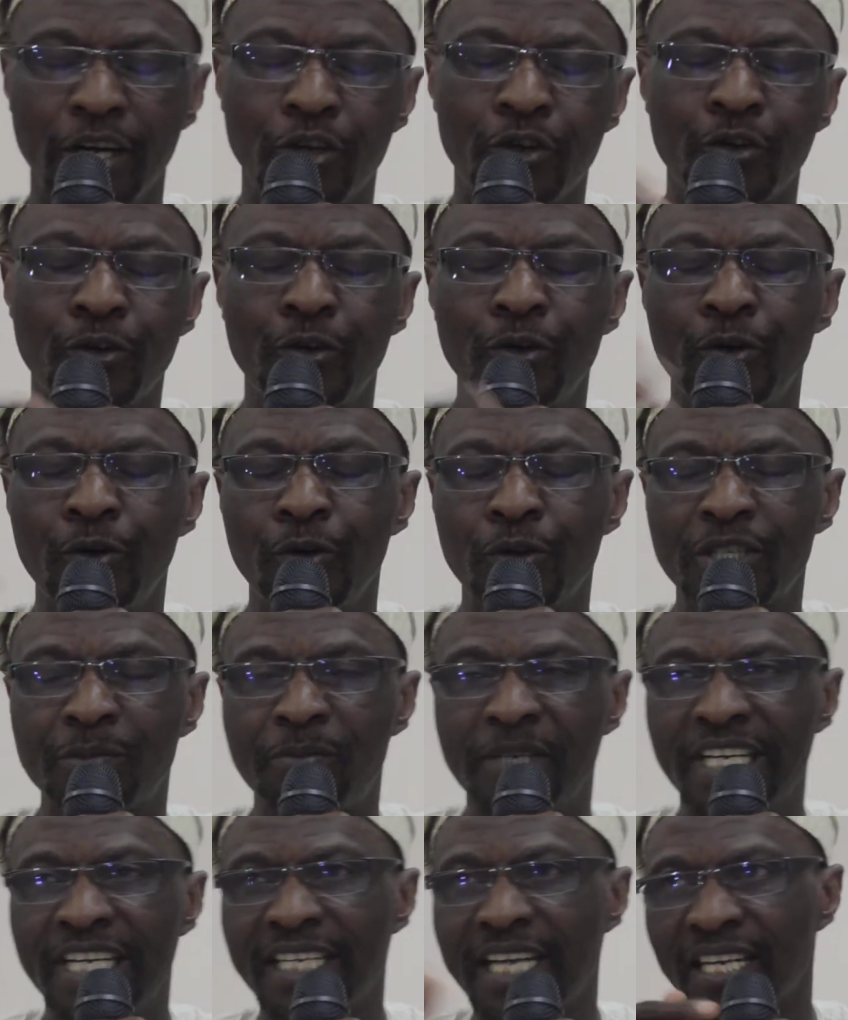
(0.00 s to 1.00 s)
rules,
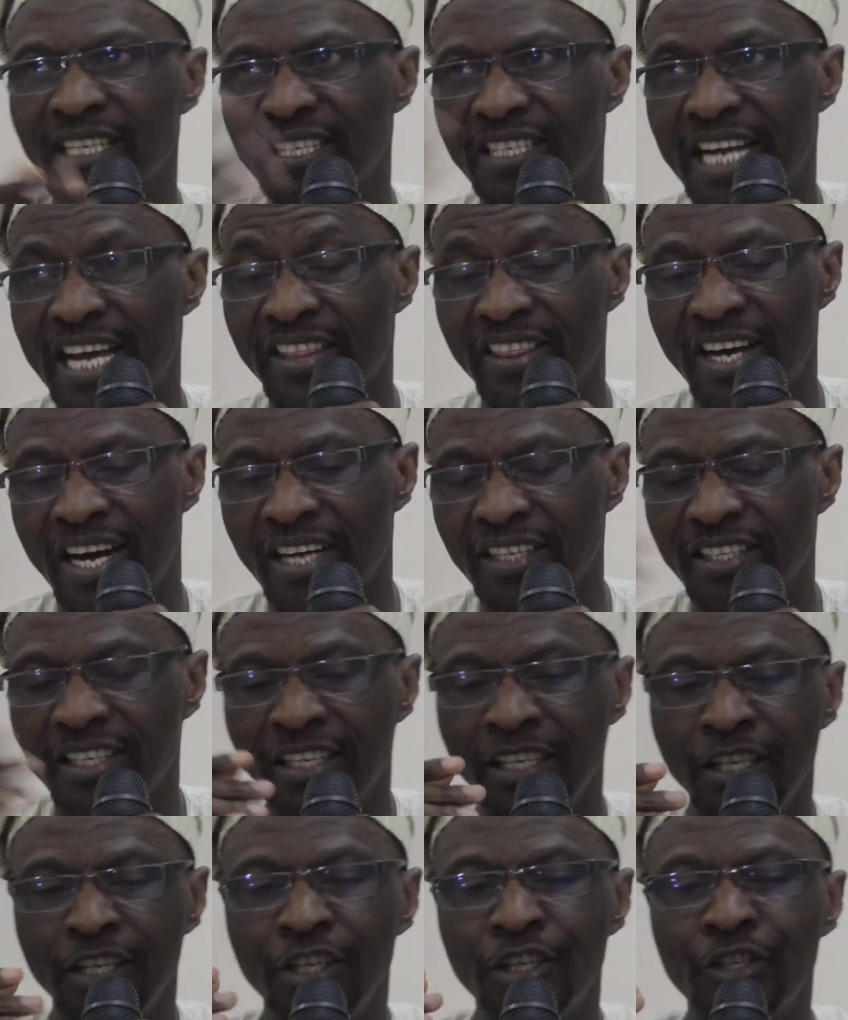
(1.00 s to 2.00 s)
spirit, and things like that.
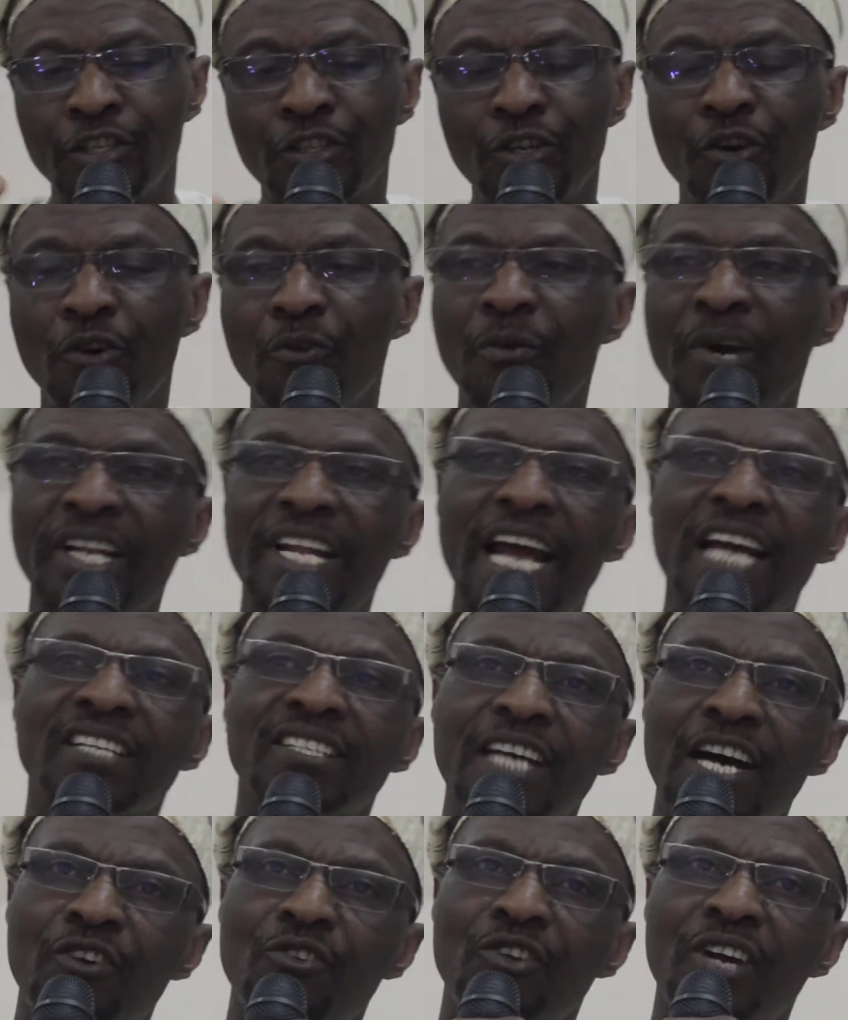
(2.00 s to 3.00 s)
So whether it's
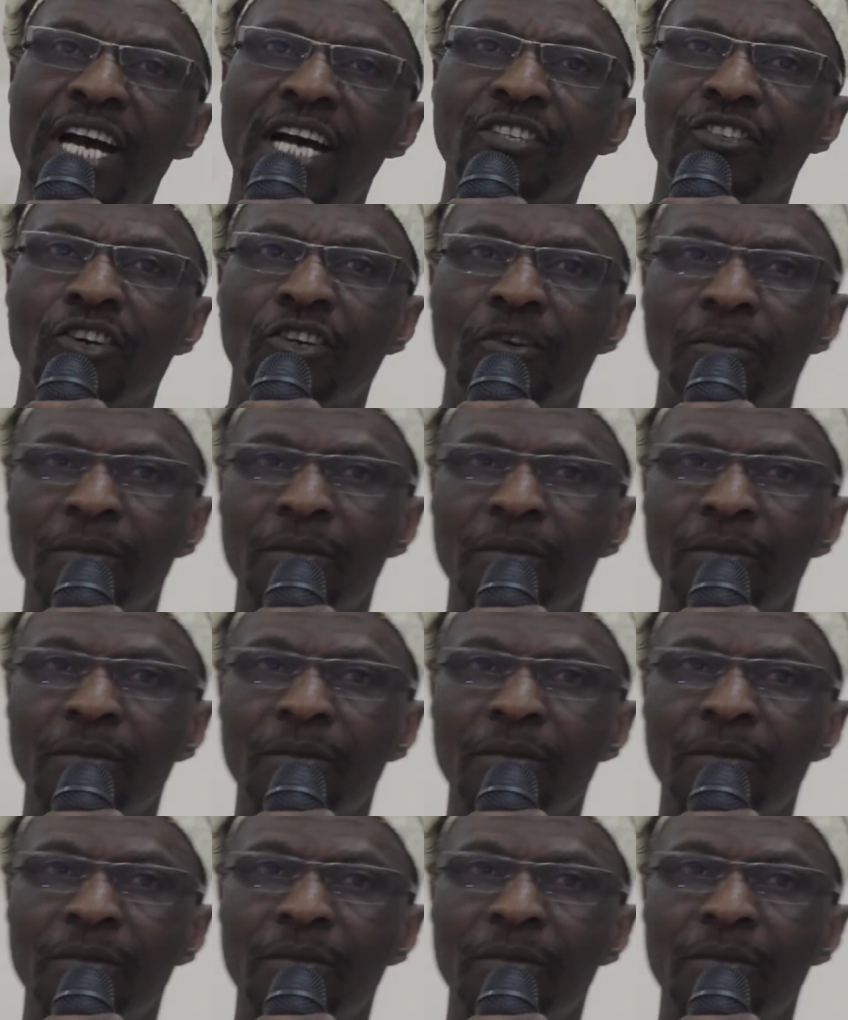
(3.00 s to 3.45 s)
arrogant or